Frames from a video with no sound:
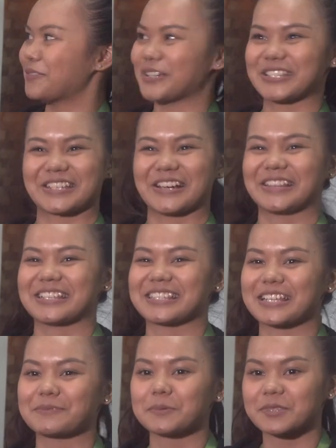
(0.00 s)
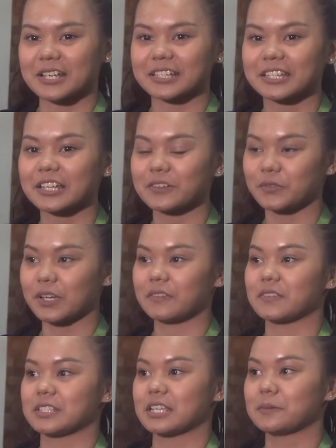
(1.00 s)
We share the same objective, we
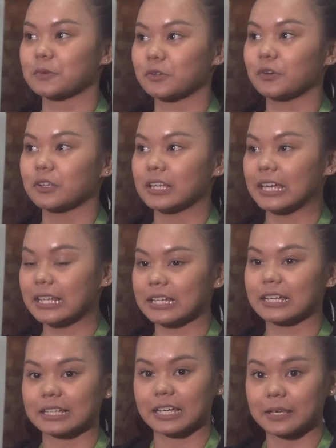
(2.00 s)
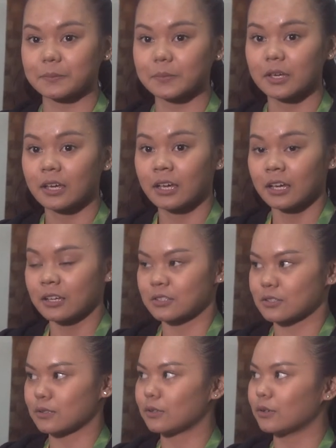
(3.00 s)
have the same goal in a game.
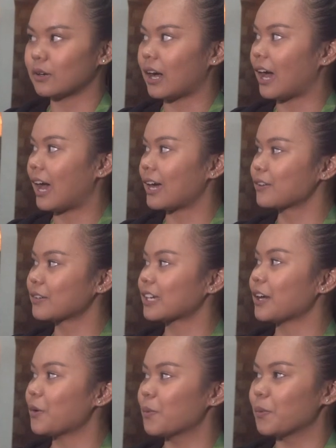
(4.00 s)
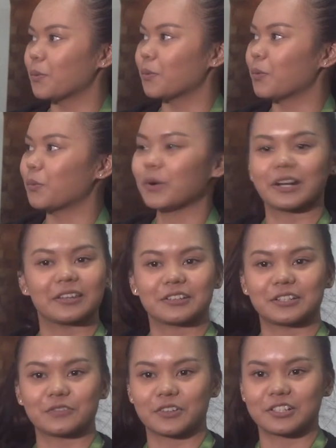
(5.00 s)
So I don't get where the
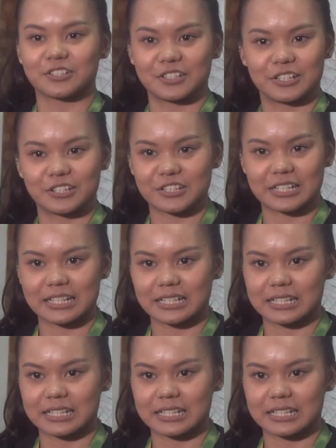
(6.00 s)
difference is.